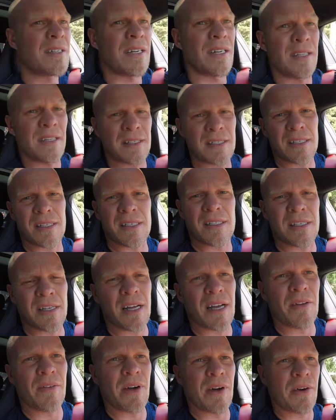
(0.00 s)
and this is
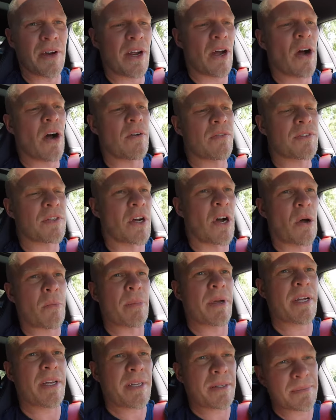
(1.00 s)
very off
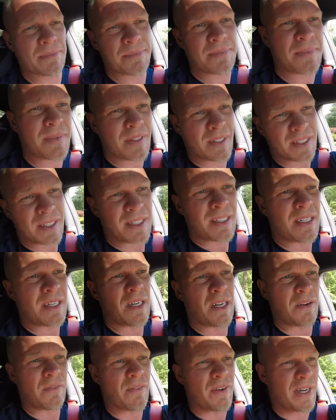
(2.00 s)
topic
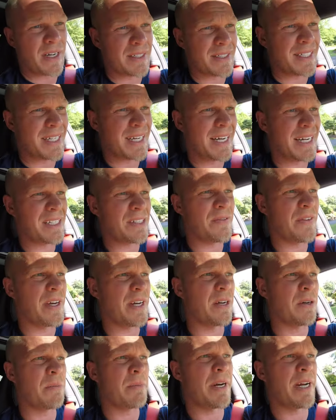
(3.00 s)
of today's
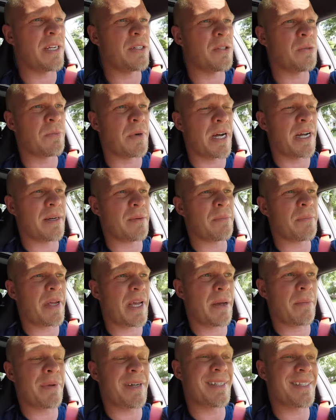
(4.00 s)
video, but as you might
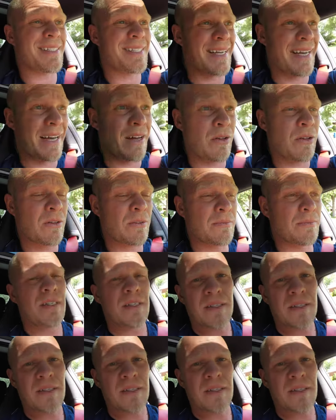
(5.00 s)
be able to tell,